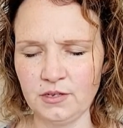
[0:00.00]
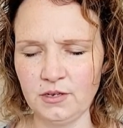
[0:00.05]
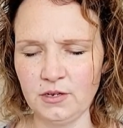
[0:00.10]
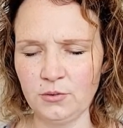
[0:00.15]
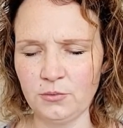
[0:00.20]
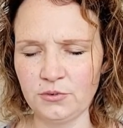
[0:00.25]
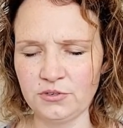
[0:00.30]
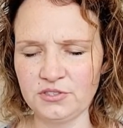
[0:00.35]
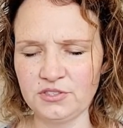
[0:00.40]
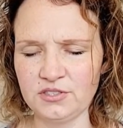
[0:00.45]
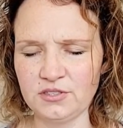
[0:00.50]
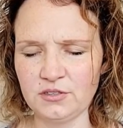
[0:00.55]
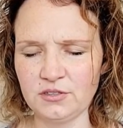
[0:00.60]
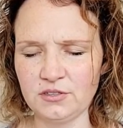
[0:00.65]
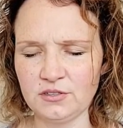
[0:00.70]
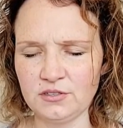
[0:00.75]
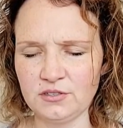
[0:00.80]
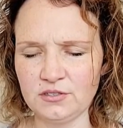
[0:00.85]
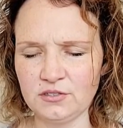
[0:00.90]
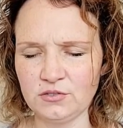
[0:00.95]
We're still in
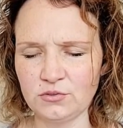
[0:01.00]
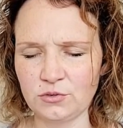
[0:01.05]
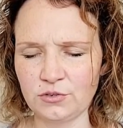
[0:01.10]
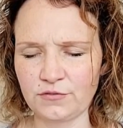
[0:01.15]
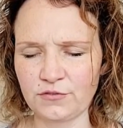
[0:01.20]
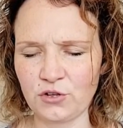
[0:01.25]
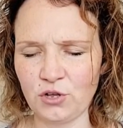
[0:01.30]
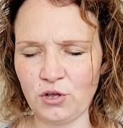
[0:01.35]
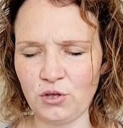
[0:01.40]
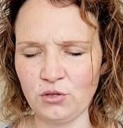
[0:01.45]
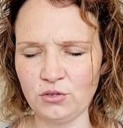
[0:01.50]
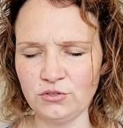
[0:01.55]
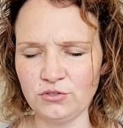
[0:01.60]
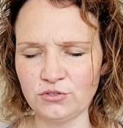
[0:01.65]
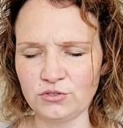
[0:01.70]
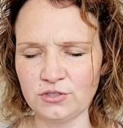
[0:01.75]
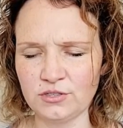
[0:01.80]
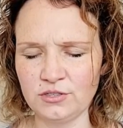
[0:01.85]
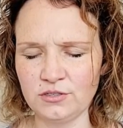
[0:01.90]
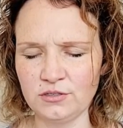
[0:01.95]
this sort of
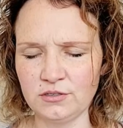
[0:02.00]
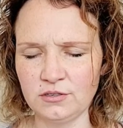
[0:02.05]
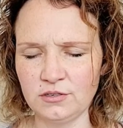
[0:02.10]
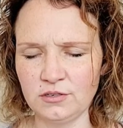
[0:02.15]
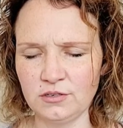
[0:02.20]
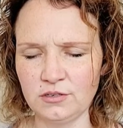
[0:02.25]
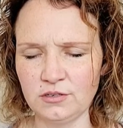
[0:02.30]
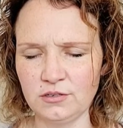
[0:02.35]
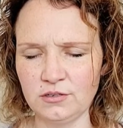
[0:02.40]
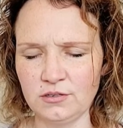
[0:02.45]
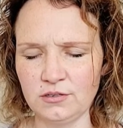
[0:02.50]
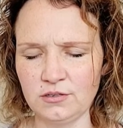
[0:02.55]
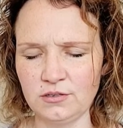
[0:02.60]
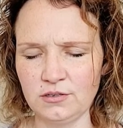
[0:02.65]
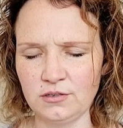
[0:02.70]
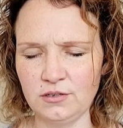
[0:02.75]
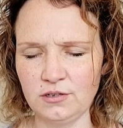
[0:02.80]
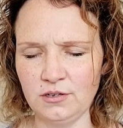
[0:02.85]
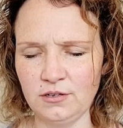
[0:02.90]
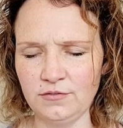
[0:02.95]
cauldron
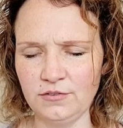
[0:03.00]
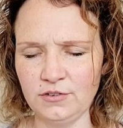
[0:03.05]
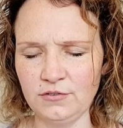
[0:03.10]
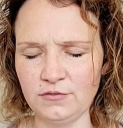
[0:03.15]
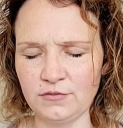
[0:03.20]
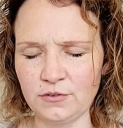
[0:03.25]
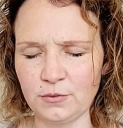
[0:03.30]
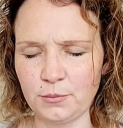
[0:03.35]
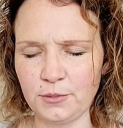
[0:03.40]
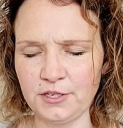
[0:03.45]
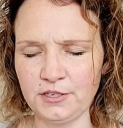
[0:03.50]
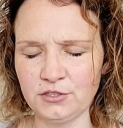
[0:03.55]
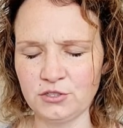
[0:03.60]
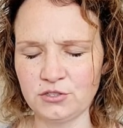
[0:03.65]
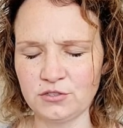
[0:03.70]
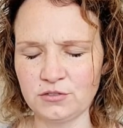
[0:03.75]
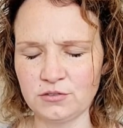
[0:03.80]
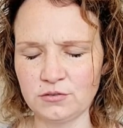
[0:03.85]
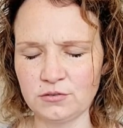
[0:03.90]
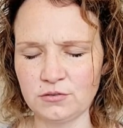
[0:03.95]
of
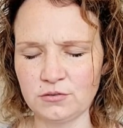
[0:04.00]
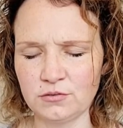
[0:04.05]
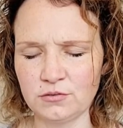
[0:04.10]
information.